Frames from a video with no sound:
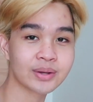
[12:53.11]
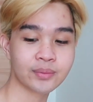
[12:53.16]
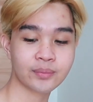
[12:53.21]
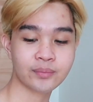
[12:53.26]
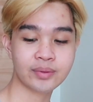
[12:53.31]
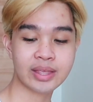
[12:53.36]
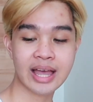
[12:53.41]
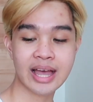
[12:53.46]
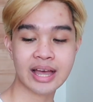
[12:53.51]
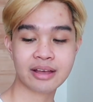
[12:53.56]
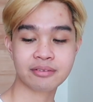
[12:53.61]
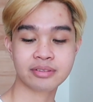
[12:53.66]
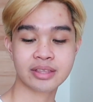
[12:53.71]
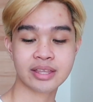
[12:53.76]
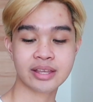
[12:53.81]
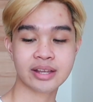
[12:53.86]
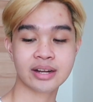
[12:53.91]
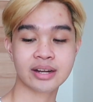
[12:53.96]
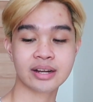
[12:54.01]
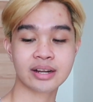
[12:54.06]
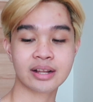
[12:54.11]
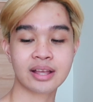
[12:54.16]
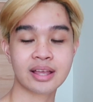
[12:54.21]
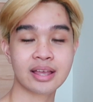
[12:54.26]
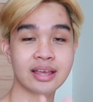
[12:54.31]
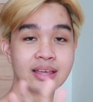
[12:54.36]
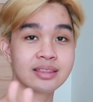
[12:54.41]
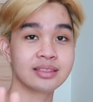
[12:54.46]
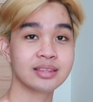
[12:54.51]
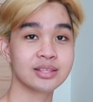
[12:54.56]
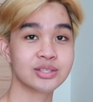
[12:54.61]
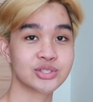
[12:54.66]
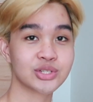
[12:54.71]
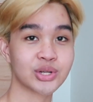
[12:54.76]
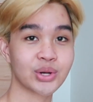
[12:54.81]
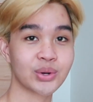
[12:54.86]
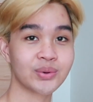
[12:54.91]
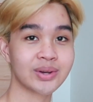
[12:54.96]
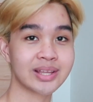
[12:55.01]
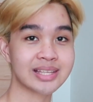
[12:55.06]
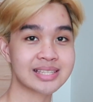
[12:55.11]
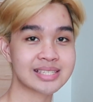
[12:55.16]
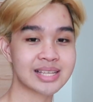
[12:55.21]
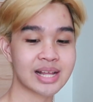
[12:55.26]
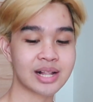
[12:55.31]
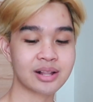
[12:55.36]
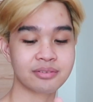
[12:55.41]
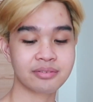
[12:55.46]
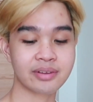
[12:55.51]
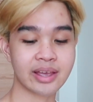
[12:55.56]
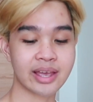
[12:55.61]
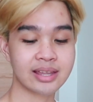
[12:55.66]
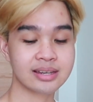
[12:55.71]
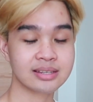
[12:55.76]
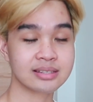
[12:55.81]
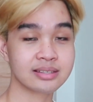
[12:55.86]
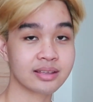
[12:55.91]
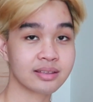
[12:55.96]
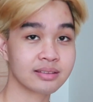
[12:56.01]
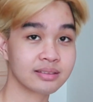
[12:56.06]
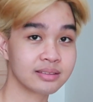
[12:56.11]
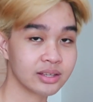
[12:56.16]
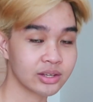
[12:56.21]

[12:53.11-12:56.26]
we have here the drone itself and the